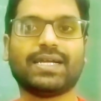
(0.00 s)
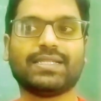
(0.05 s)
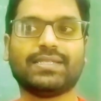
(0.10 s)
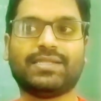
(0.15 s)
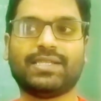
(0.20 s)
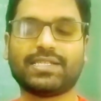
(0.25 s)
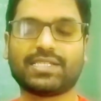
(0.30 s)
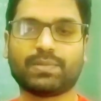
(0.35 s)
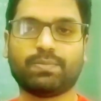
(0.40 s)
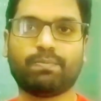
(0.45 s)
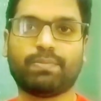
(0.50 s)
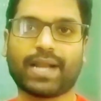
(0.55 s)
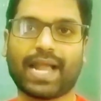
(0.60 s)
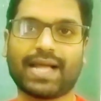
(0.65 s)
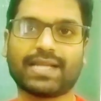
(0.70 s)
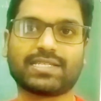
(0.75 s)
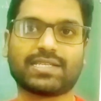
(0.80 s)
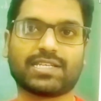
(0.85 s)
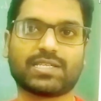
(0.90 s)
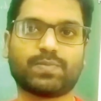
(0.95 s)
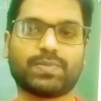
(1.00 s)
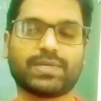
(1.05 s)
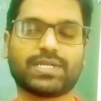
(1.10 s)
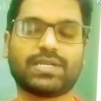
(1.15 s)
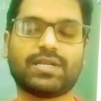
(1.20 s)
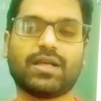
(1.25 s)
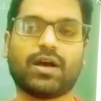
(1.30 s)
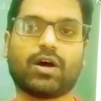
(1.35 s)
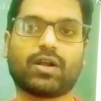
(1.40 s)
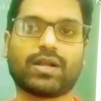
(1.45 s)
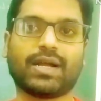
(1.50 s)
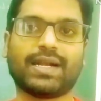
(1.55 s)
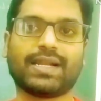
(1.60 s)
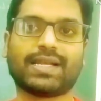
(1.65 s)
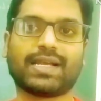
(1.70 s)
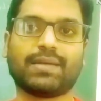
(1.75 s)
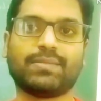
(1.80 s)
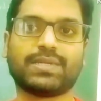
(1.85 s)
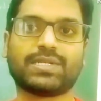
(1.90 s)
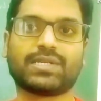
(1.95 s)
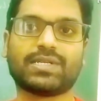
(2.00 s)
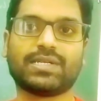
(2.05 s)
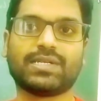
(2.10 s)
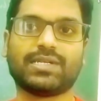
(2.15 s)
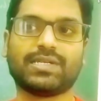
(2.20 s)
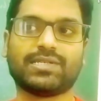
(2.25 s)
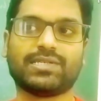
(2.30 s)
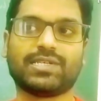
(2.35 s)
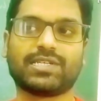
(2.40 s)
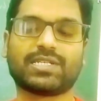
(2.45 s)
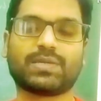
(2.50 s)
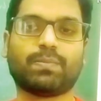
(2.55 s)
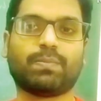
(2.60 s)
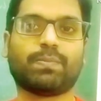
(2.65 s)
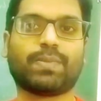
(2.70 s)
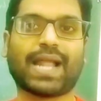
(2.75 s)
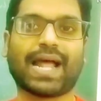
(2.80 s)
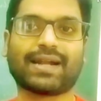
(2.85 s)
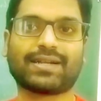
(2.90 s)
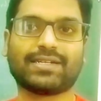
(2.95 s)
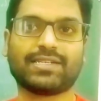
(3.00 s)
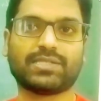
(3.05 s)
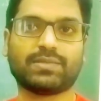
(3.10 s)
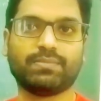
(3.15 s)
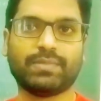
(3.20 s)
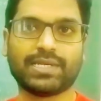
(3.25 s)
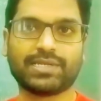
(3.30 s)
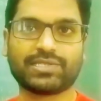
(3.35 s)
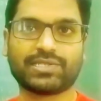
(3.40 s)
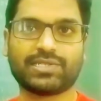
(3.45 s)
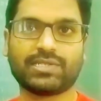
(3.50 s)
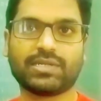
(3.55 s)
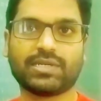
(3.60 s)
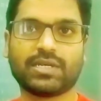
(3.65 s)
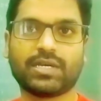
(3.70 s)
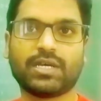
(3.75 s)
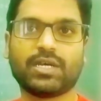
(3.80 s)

this branch, especially organic chemistry, is just practice based.